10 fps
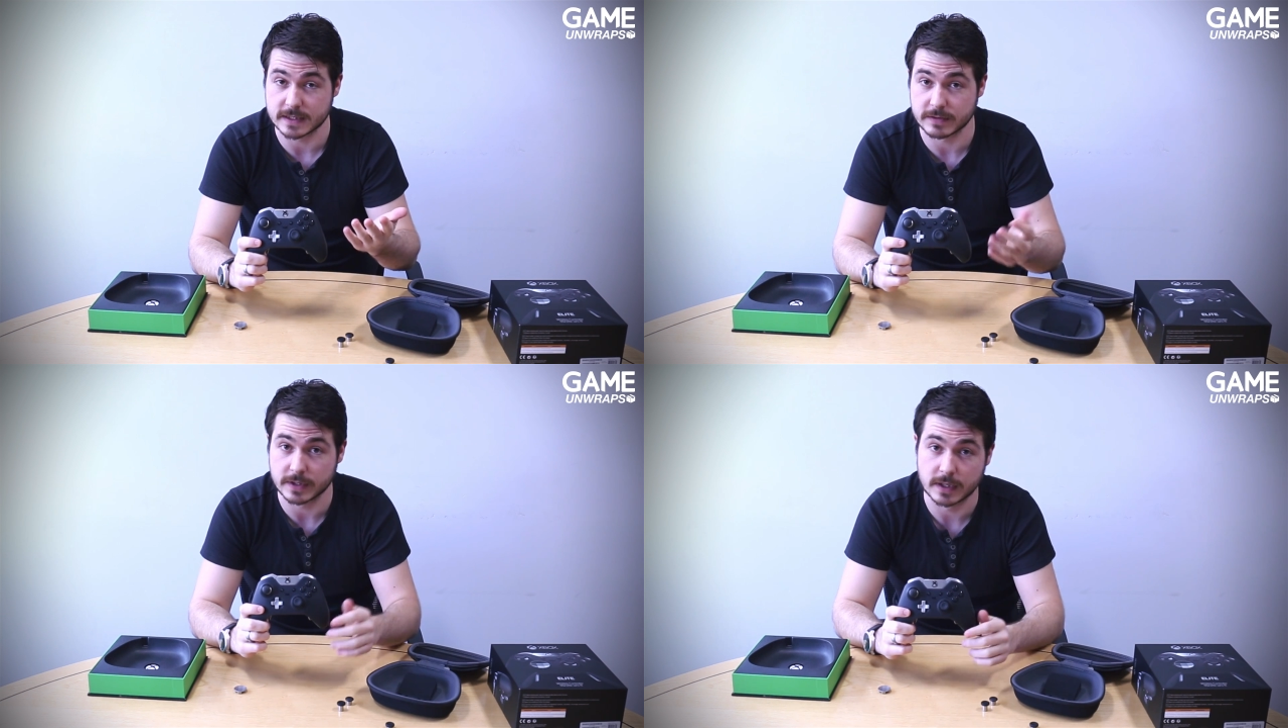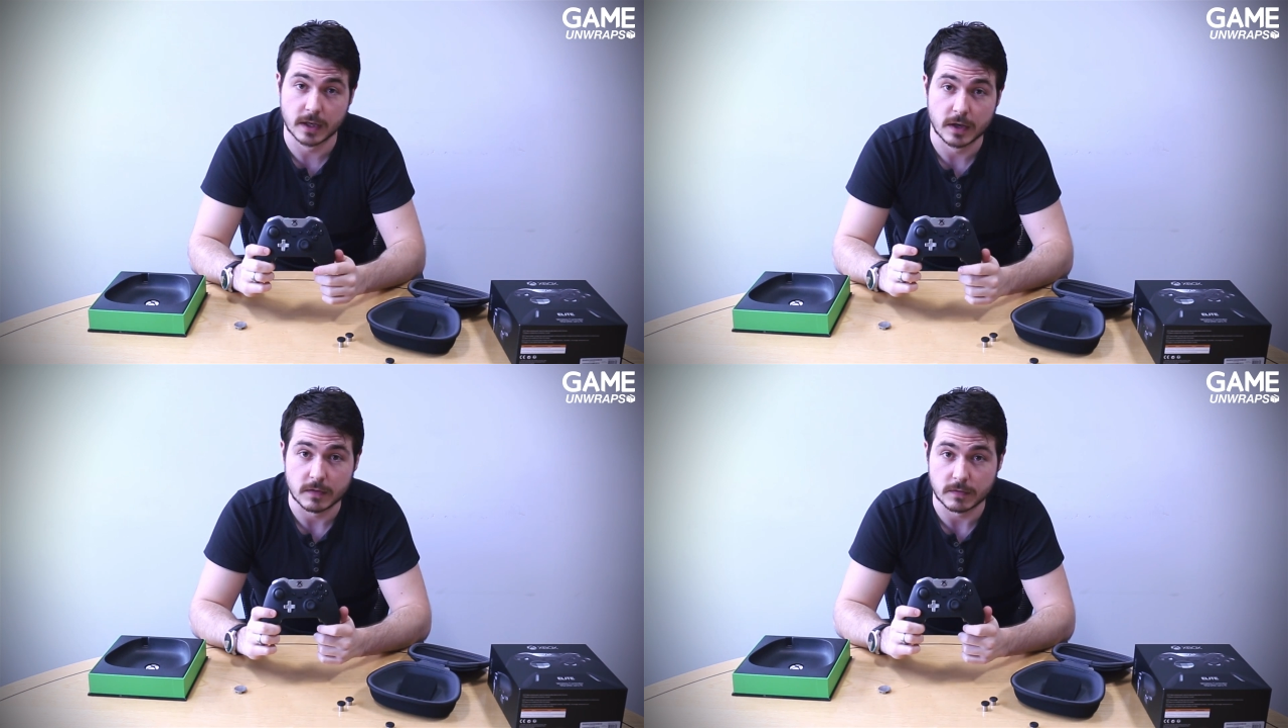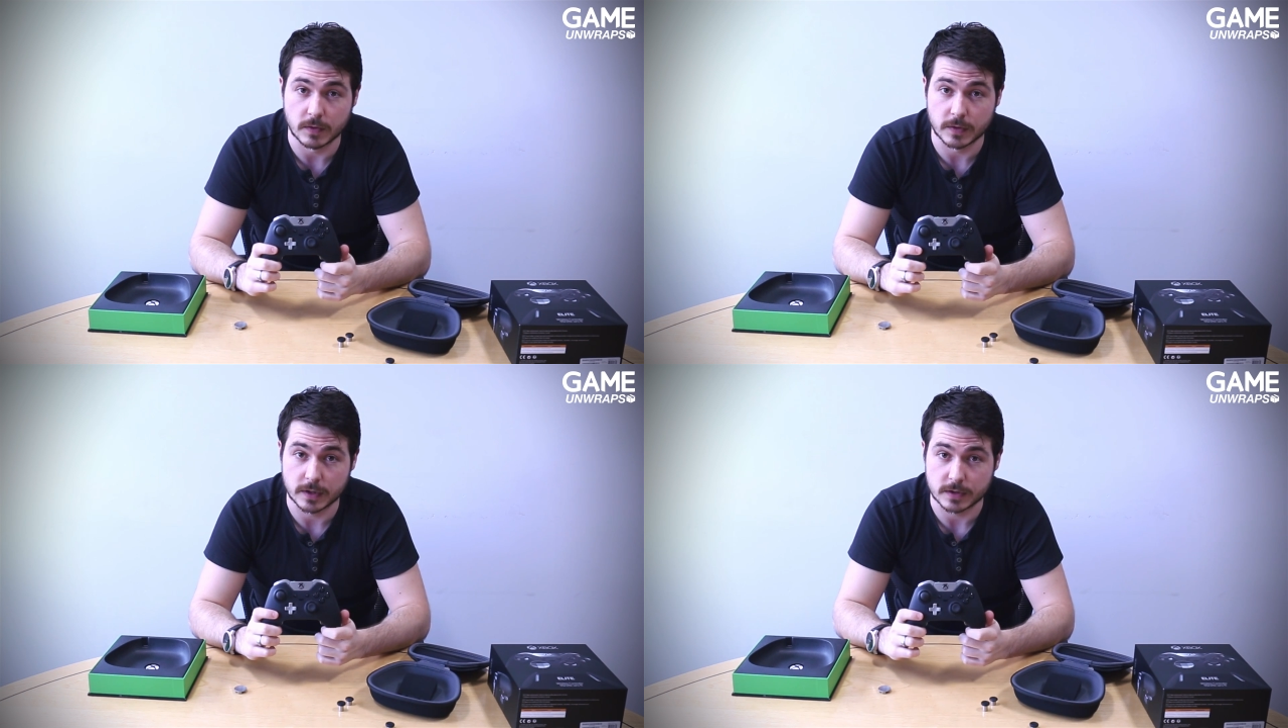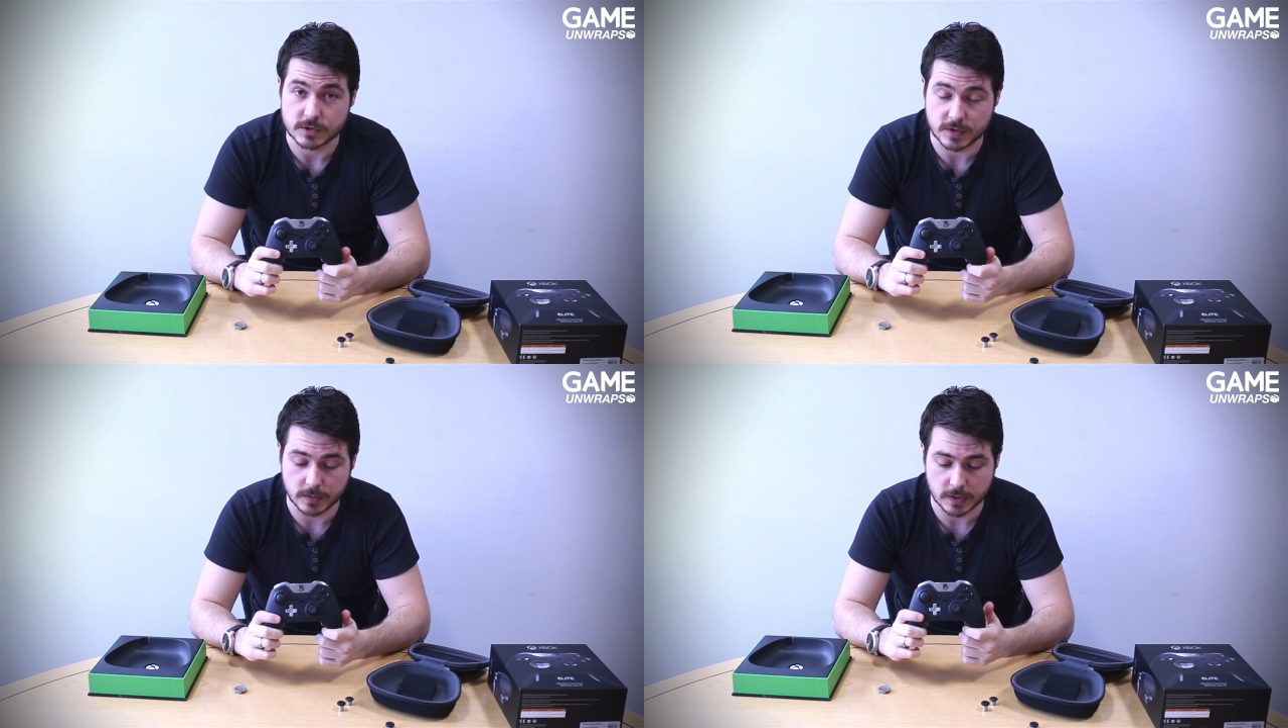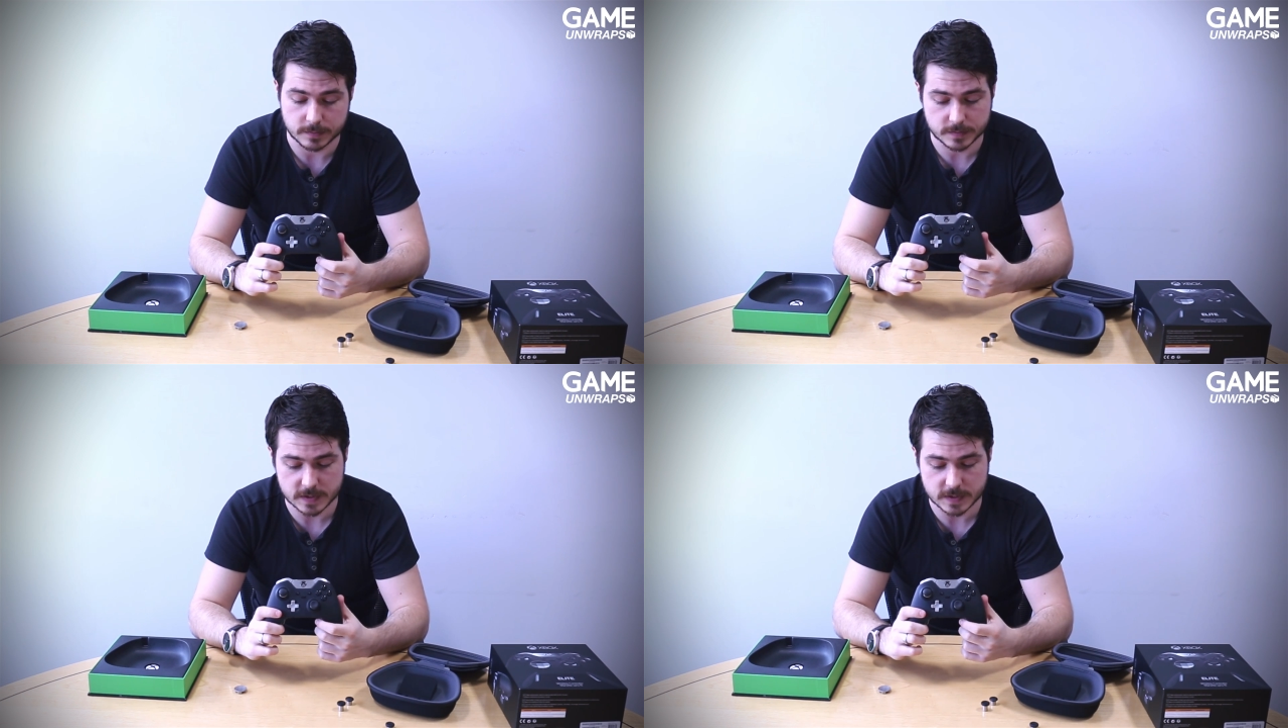even for your controller.